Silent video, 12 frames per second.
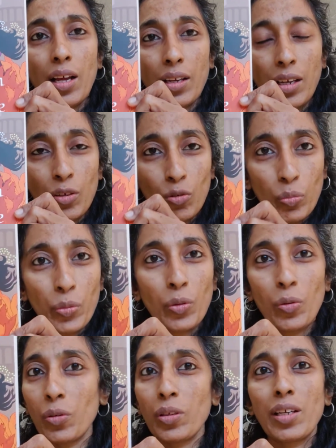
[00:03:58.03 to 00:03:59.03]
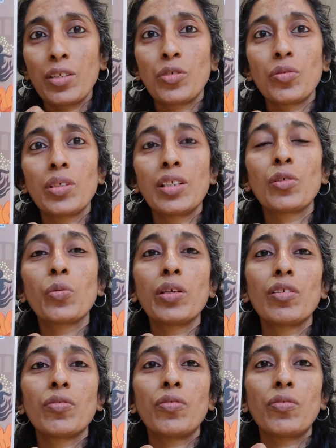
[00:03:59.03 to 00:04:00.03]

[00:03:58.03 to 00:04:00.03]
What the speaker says: And I hope you all get to read Queen